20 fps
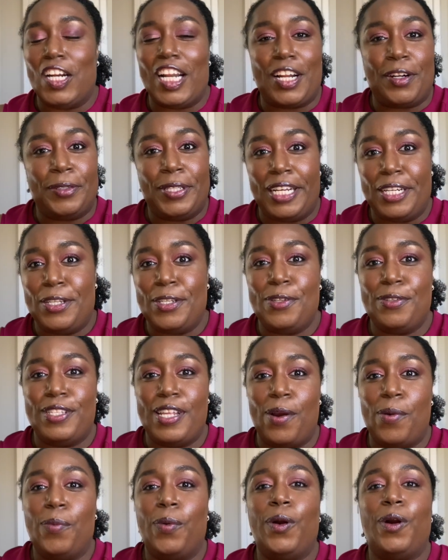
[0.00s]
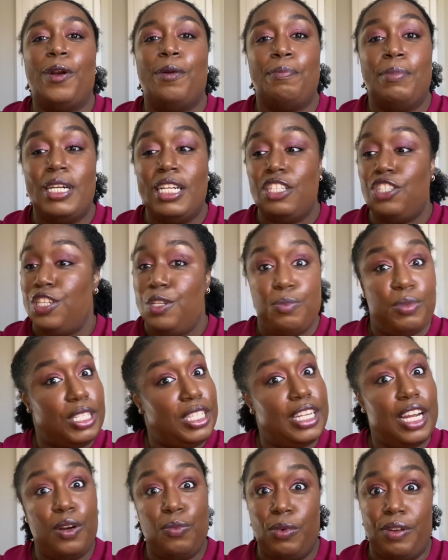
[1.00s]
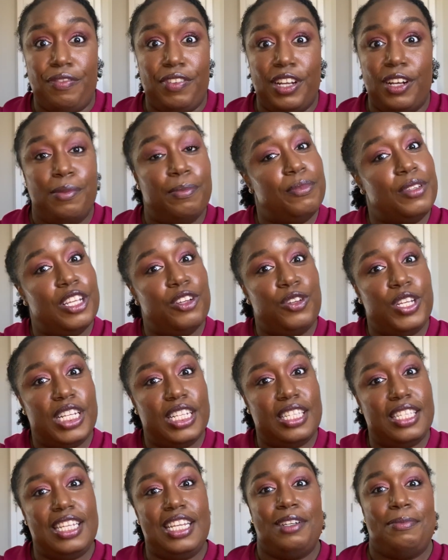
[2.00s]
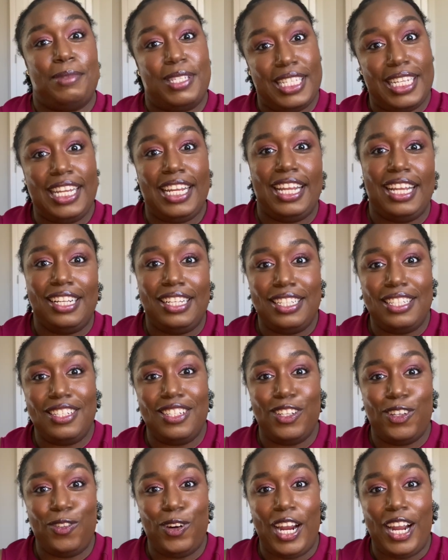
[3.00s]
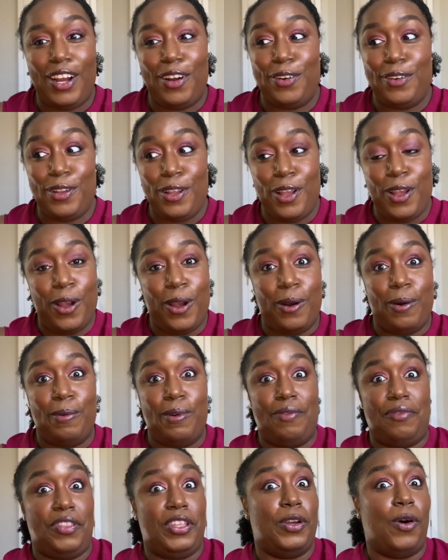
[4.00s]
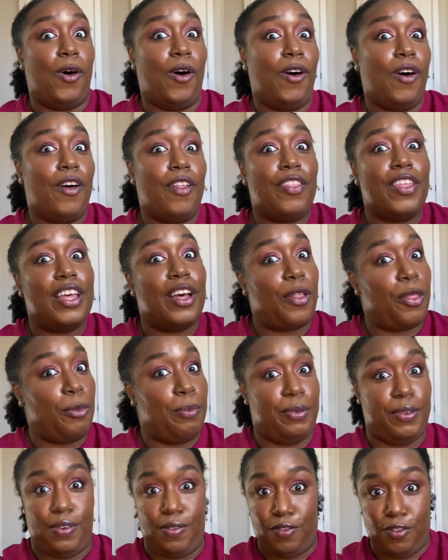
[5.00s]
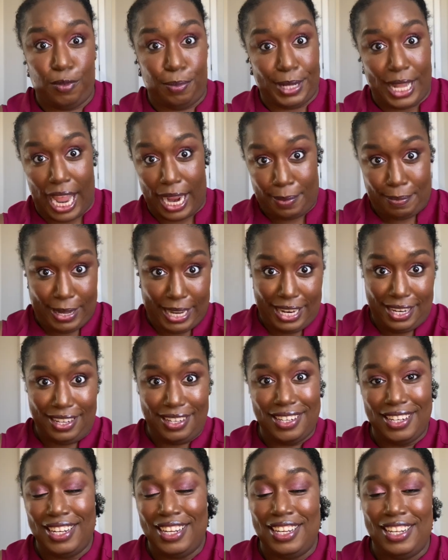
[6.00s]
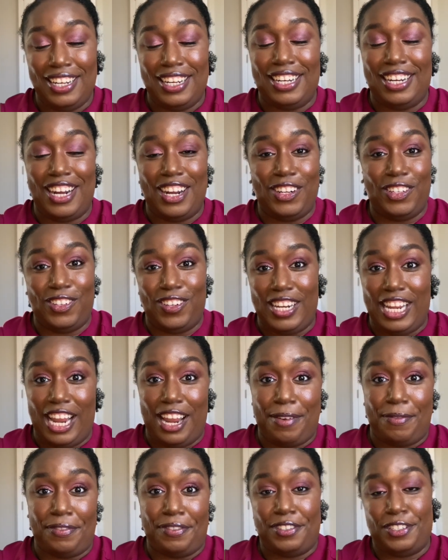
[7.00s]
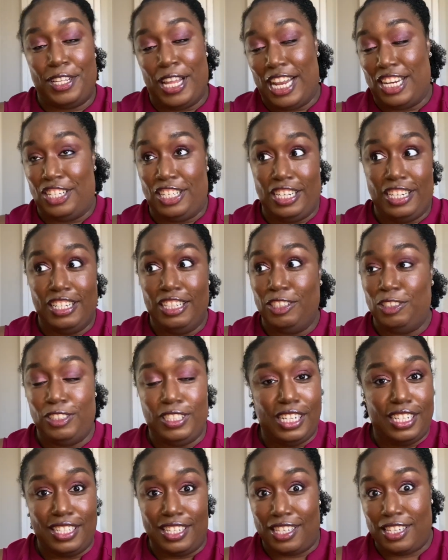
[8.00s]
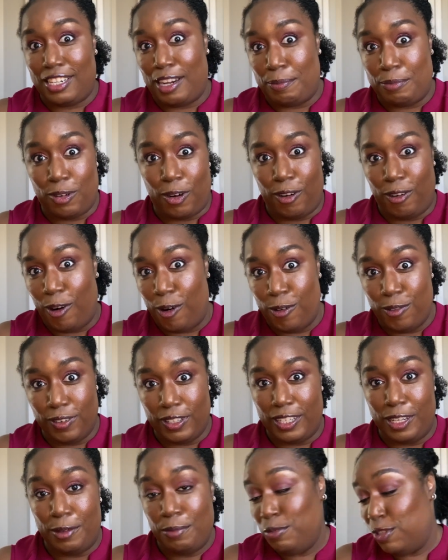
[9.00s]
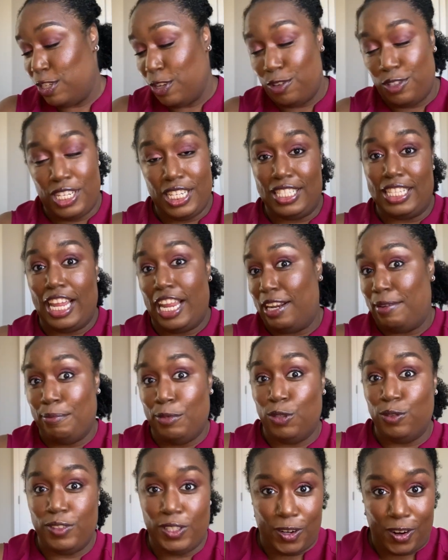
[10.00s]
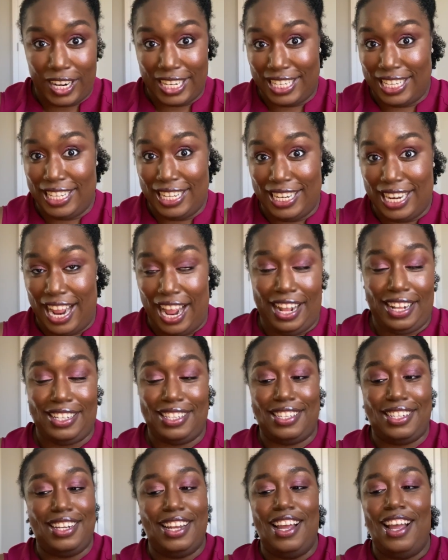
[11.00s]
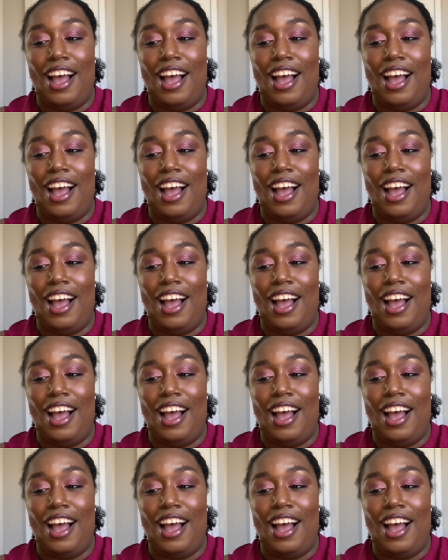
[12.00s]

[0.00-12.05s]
I don't like to use that word, but she was done with him. So you can see him sinking into the ground with all the other beautiful black men underneath. And she literally just stepped over them. So she's like moving on to the next.